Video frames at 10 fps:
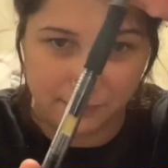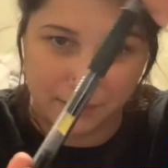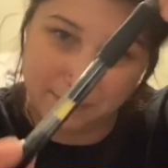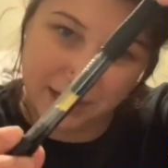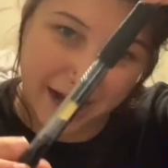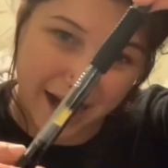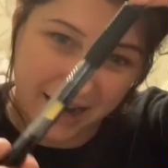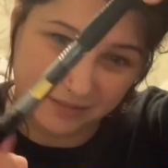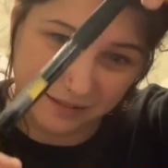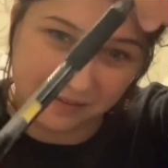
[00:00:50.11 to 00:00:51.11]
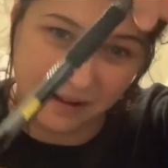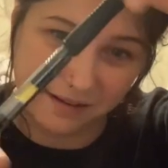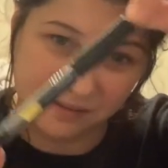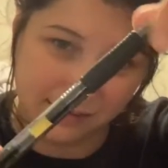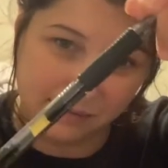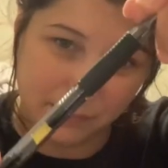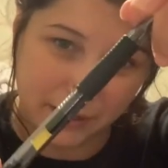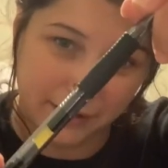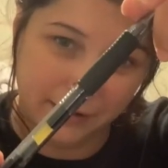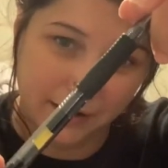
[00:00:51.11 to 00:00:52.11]
maybe at the size of this
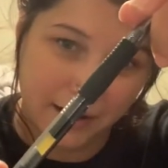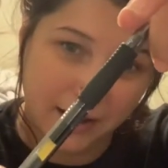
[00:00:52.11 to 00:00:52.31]
pen,